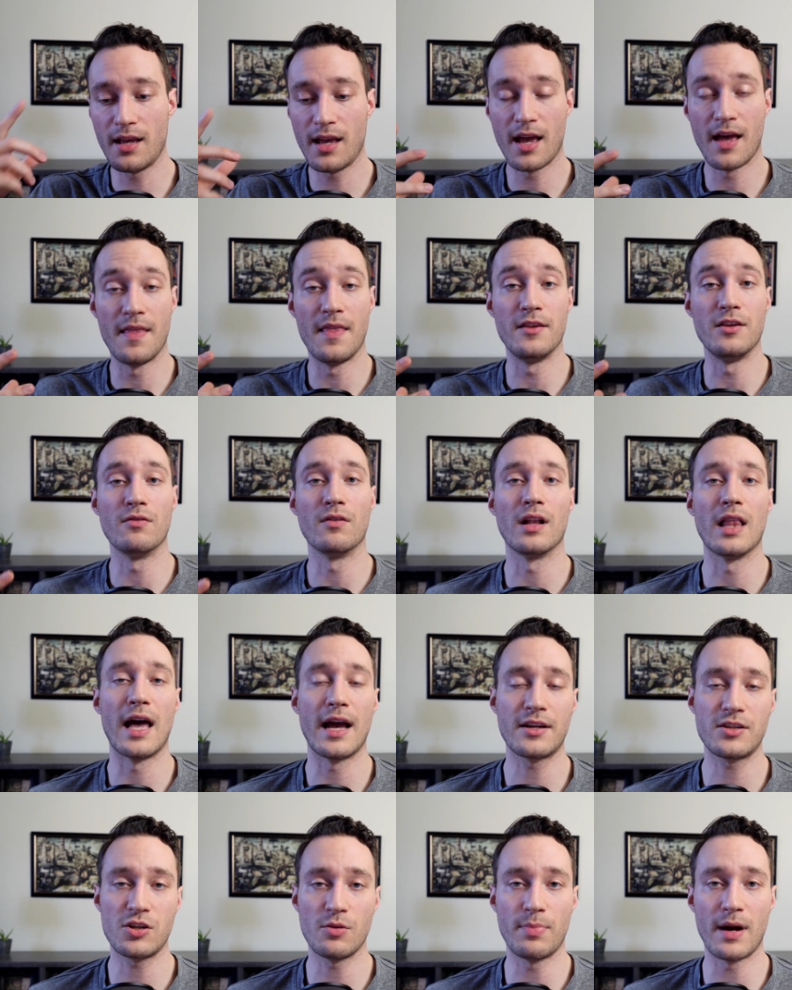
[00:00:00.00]
And then you
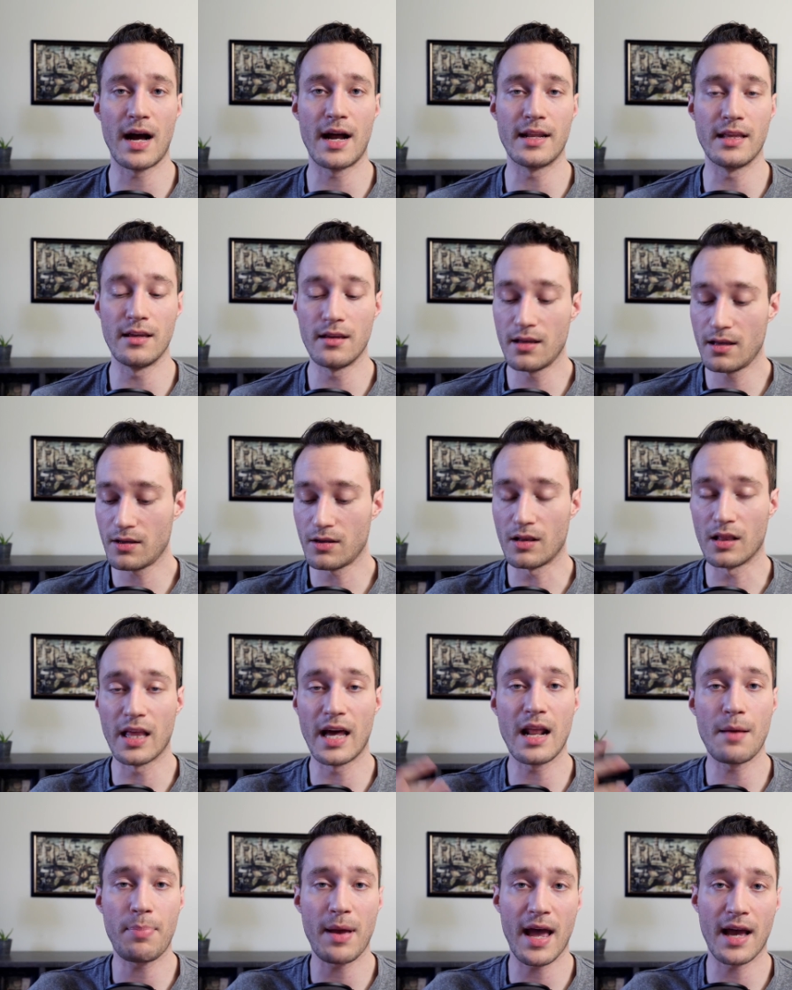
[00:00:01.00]
relax your body, you
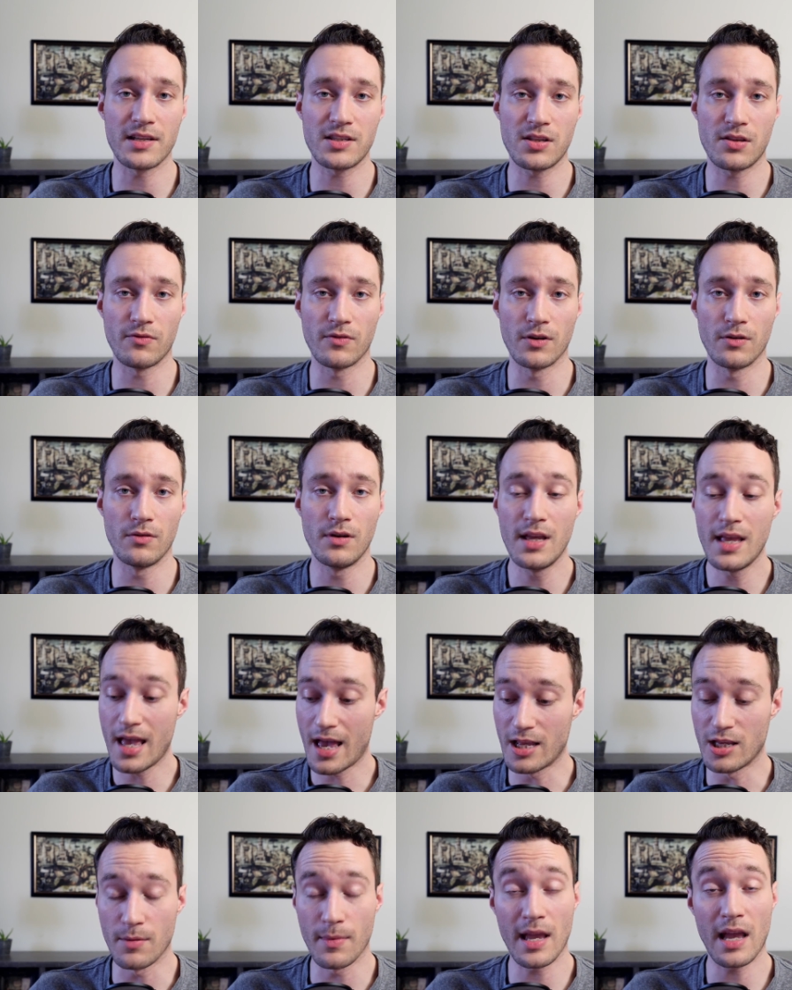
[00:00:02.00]
let it pass through,
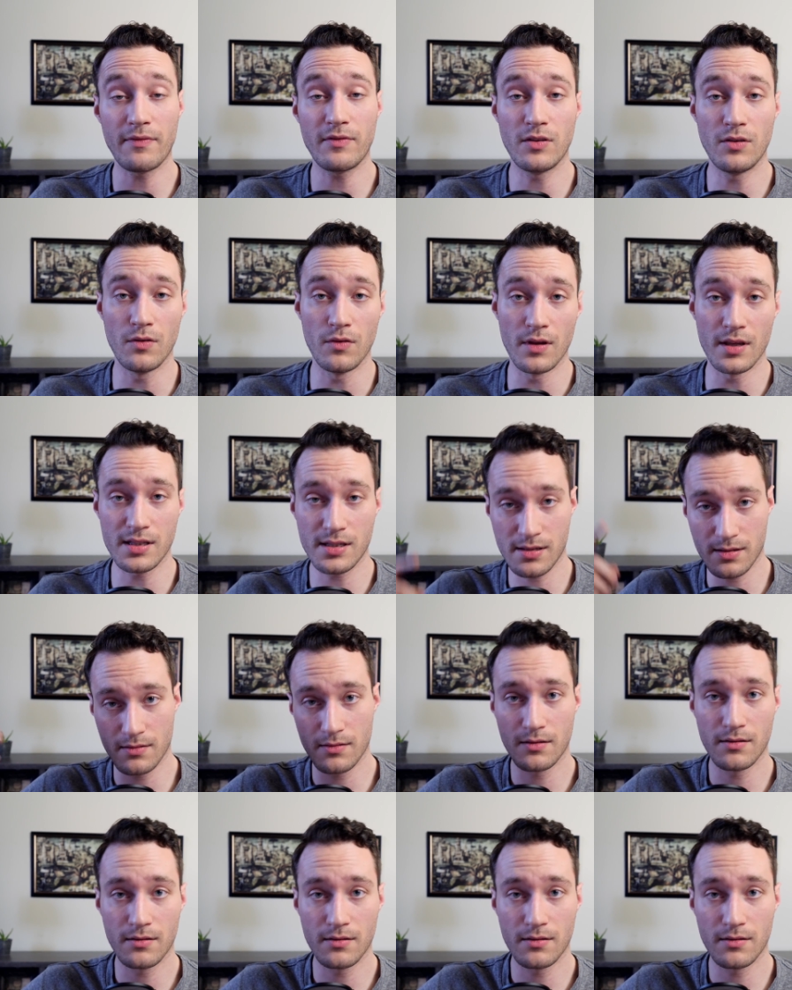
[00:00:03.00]
and you may have to do this